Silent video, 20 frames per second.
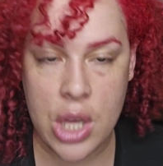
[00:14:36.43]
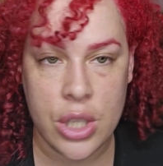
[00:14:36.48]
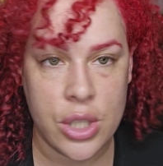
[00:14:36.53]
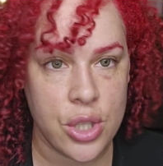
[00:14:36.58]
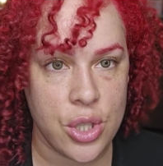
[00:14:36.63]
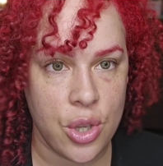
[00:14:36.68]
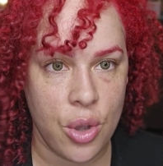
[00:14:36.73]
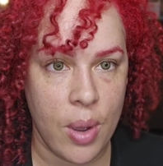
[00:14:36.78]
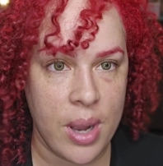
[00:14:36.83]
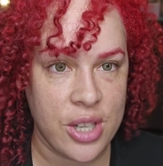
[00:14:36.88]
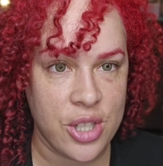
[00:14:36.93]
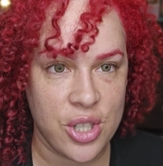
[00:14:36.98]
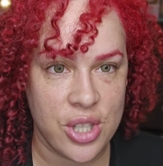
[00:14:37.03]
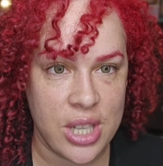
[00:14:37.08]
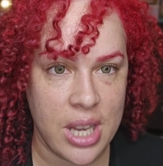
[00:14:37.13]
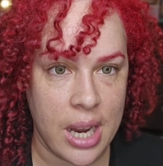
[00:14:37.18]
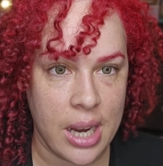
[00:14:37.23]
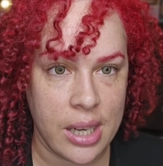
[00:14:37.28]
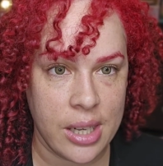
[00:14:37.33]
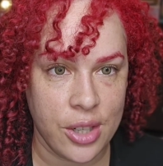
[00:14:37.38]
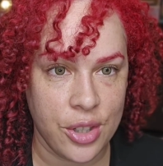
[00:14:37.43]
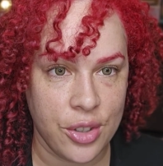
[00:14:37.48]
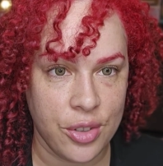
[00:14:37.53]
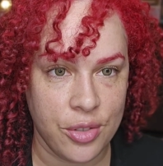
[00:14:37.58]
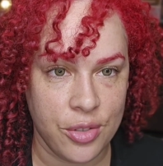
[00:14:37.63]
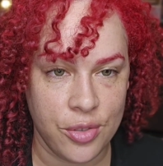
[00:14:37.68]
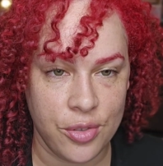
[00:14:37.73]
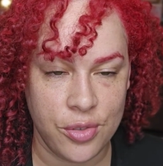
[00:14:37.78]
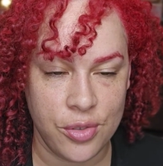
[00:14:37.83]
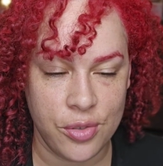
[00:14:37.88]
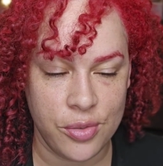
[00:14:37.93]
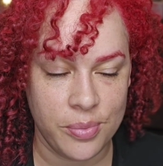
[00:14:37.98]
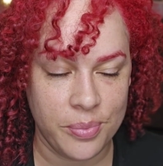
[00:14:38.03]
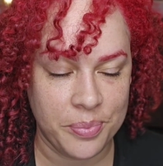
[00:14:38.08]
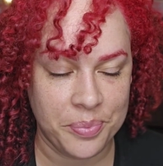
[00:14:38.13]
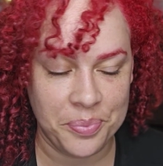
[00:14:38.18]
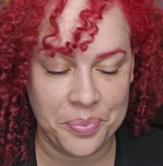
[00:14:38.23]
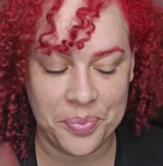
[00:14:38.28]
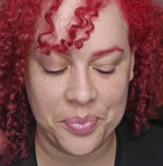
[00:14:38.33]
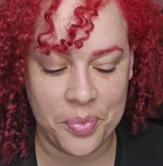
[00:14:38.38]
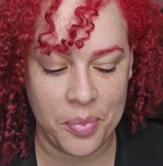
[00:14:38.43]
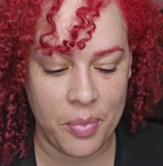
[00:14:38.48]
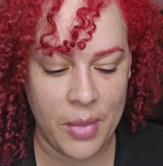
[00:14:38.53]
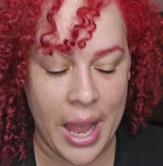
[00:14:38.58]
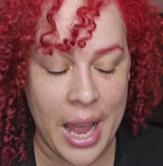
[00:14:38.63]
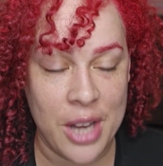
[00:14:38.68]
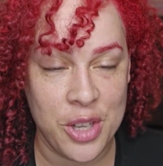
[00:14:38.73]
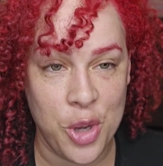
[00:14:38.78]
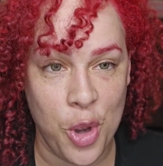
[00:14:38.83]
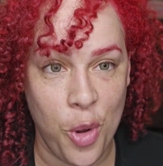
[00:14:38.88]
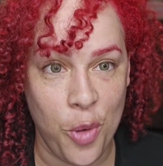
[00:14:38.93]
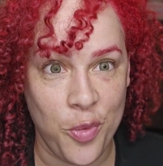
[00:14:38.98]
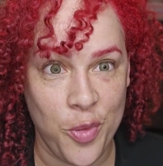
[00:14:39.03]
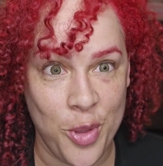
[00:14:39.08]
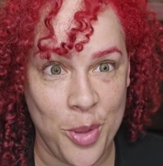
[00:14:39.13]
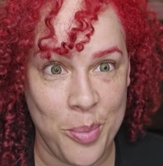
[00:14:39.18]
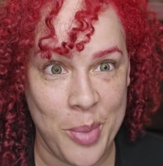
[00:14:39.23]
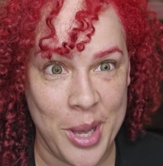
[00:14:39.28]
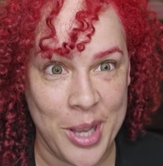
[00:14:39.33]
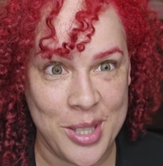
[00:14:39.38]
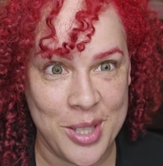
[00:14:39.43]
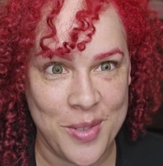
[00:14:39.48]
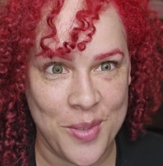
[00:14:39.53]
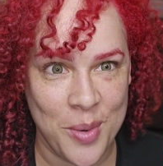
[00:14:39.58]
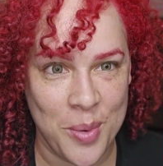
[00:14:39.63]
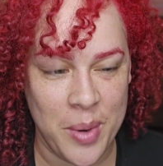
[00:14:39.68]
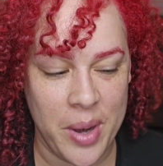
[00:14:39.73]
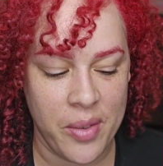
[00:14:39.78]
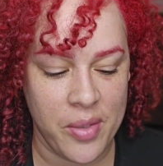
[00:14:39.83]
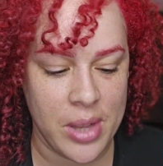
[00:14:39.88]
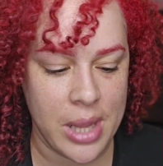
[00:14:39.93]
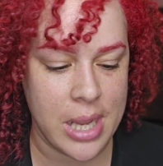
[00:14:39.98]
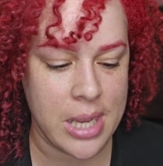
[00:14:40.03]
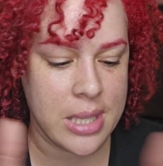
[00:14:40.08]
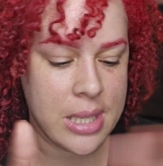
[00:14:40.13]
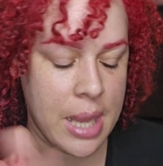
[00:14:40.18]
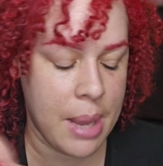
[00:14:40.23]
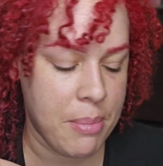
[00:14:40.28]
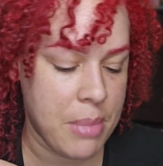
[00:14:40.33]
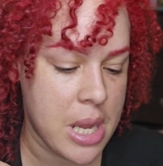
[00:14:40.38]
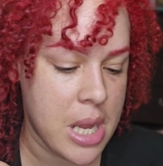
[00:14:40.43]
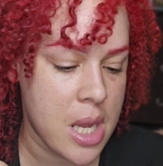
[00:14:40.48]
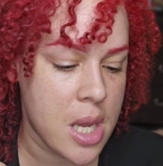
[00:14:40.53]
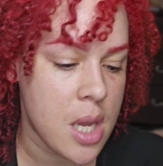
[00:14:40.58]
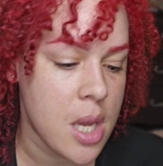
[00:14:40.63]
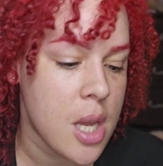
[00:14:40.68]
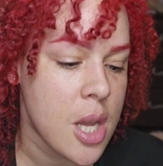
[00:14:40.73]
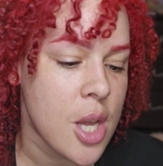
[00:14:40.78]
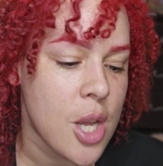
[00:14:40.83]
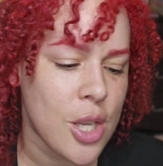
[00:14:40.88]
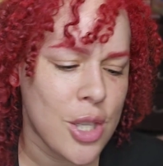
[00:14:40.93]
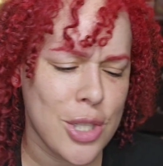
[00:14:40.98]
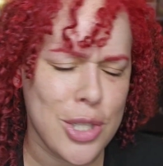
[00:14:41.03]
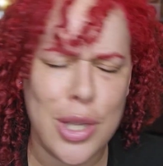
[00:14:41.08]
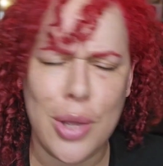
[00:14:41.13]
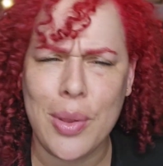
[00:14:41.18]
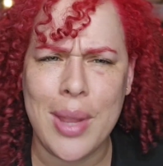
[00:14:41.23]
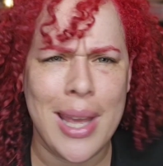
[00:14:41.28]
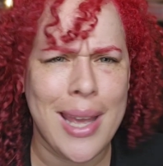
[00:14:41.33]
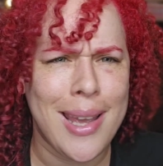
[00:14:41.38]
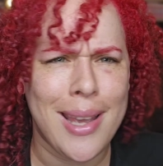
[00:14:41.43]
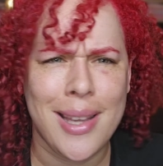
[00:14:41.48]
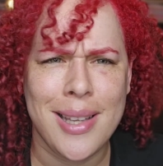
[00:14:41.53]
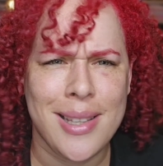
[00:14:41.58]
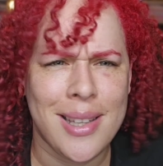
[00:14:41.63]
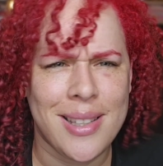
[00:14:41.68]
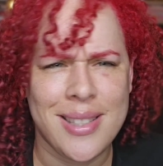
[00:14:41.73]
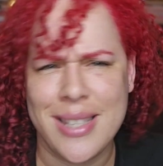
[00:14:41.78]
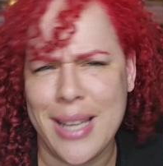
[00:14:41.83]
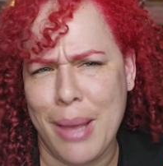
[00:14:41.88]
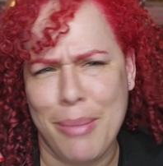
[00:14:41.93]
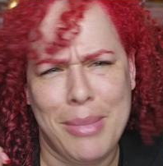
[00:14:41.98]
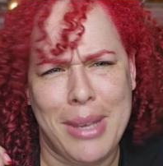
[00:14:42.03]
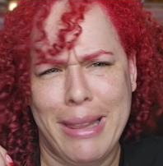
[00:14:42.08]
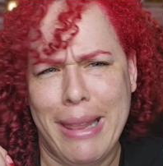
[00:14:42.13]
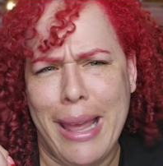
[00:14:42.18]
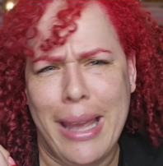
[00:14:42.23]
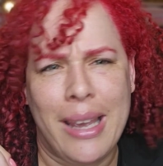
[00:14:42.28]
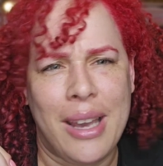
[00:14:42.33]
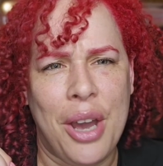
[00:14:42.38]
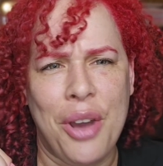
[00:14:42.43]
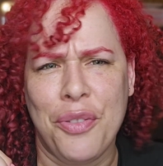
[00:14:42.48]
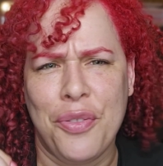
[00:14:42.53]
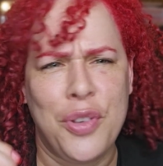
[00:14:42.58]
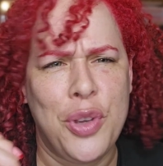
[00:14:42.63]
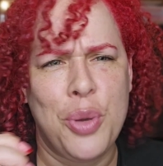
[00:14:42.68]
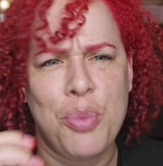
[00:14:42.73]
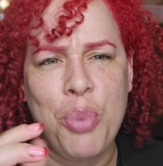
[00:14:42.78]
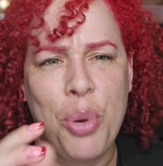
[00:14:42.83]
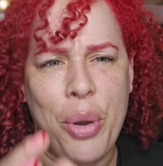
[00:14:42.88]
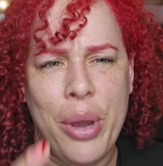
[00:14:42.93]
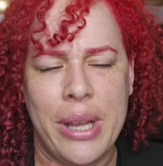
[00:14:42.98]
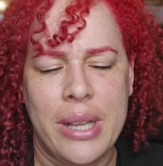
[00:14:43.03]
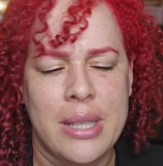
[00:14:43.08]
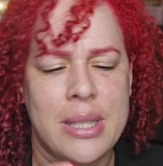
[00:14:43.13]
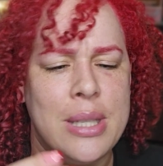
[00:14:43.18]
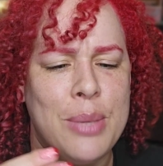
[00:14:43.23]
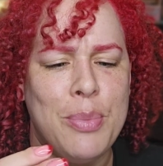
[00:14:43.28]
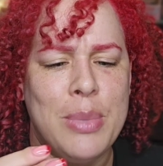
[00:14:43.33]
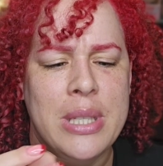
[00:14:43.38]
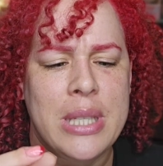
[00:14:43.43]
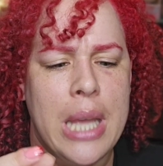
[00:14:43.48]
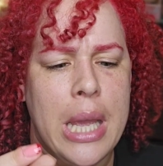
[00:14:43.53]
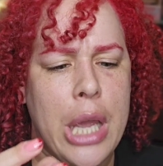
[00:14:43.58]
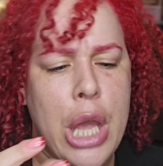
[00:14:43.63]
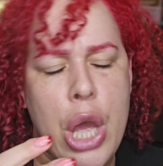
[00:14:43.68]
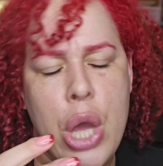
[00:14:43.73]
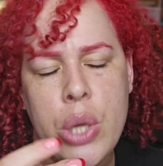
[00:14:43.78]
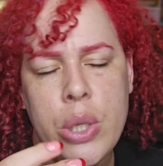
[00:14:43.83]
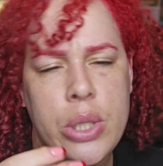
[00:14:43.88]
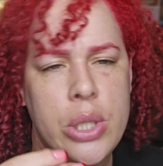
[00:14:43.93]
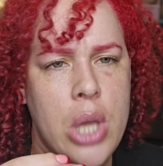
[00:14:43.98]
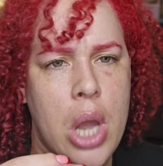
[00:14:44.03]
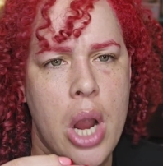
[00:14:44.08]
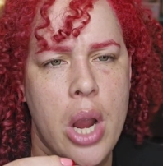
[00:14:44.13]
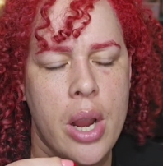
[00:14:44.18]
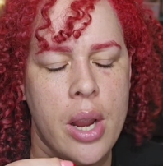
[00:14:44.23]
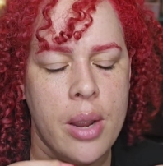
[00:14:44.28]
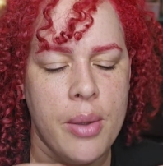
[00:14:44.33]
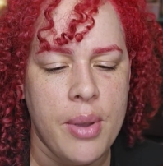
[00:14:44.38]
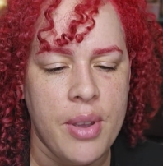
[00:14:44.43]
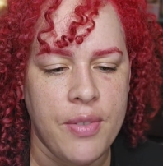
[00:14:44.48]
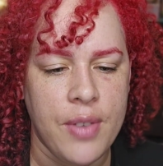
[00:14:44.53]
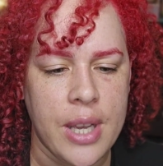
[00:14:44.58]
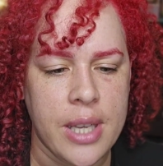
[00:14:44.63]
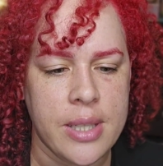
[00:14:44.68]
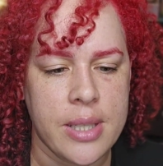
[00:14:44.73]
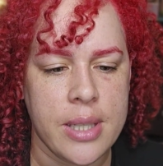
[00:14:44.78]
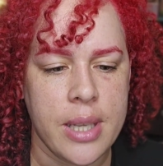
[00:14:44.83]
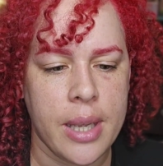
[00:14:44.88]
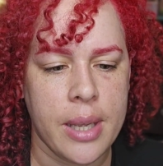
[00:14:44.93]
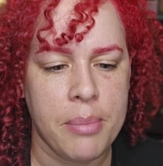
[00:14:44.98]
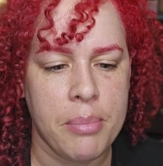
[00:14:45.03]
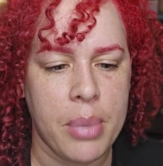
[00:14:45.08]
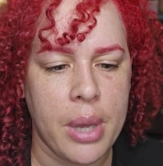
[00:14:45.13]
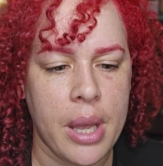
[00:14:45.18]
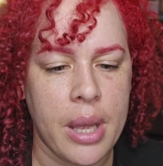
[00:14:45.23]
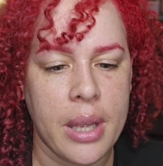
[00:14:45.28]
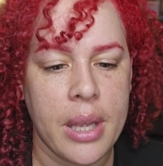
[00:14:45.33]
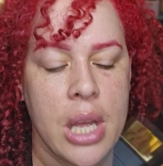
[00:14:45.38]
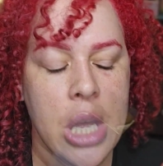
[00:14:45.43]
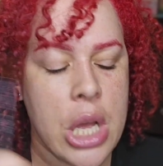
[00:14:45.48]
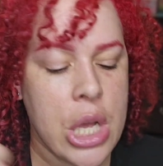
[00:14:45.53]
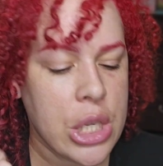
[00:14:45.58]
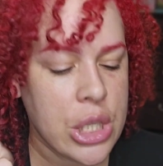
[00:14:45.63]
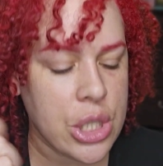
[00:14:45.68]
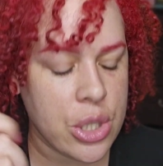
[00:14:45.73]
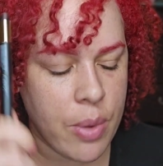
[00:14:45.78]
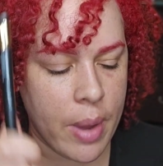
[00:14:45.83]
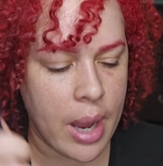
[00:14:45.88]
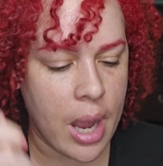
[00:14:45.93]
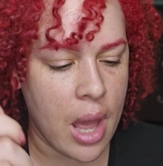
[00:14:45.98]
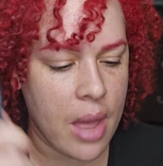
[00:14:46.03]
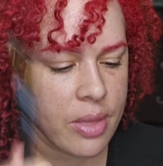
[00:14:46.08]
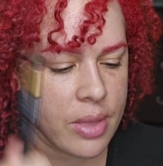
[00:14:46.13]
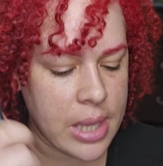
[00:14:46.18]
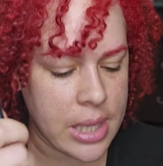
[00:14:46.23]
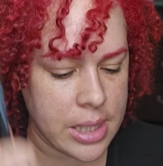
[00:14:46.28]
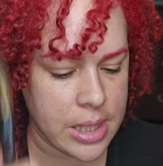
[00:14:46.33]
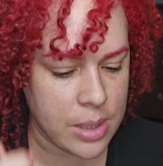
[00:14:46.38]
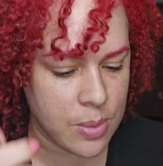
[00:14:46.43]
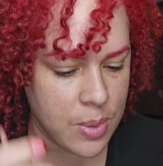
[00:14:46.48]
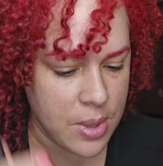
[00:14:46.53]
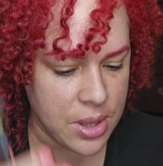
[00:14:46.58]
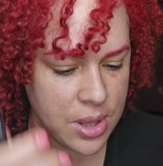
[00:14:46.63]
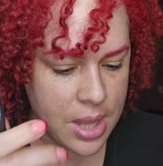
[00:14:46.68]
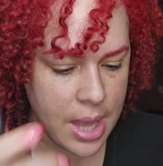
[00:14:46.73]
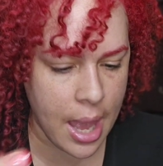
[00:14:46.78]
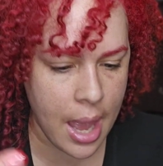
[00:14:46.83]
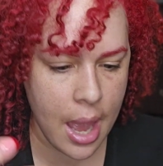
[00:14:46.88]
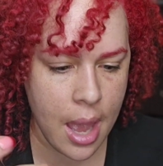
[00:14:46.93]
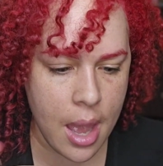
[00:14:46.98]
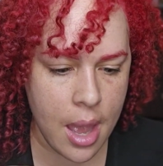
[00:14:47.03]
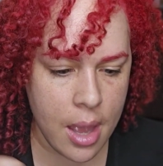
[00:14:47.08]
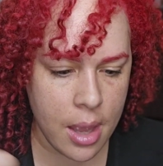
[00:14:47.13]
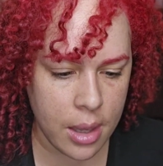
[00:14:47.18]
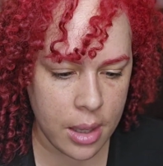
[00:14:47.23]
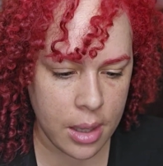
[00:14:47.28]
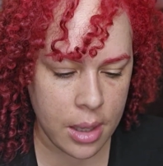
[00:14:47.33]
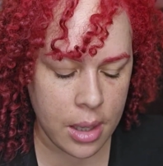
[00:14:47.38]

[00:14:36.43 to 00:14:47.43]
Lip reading: So I just kind of had to hope for the best for whatever they sent me. So they sent me like a few points and was like, oh, sorry, we fixed it. But so I got this with that.